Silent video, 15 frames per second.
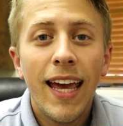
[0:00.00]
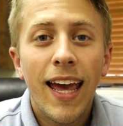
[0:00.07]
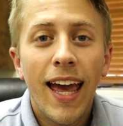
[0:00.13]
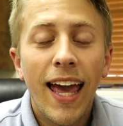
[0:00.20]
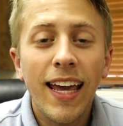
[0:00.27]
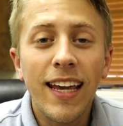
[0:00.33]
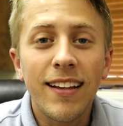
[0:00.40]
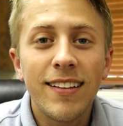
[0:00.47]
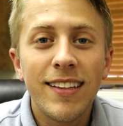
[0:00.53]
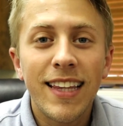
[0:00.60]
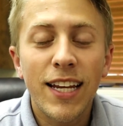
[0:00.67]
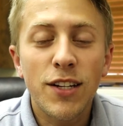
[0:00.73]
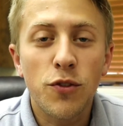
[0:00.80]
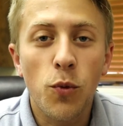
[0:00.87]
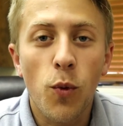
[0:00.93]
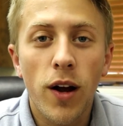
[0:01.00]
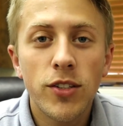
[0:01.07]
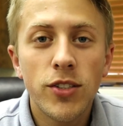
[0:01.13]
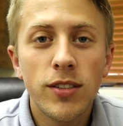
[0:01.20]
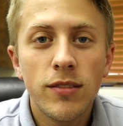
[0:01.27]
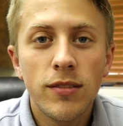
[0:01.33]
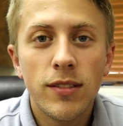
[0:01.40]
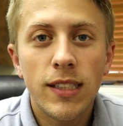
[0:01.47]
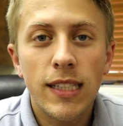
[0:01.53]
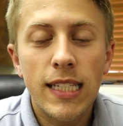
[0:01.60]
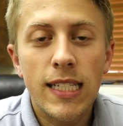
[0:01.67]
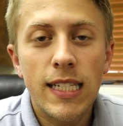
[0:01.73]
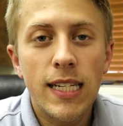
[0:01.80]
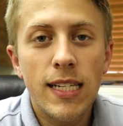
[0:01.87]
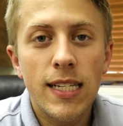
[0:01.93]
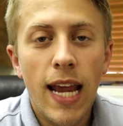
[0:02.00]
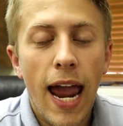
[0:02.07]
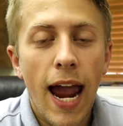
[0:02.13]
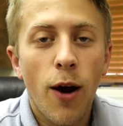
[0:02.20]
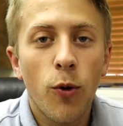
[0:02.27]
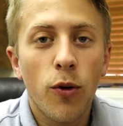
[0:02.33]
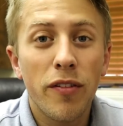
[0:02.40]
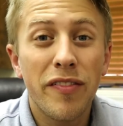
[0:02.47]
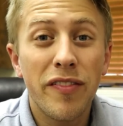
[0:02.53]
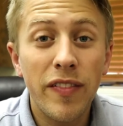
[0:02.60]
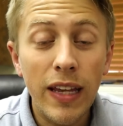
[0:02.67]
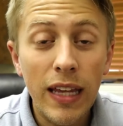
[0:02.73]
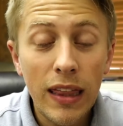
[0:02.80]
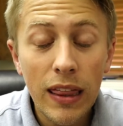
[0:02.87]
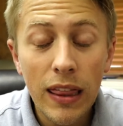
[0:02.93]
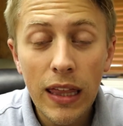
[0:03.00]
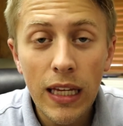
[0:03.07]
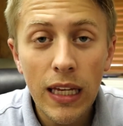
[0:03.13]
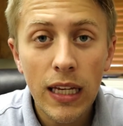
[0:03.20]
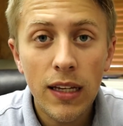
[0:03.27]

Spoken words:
Hey, thanks for watching. This is our 5th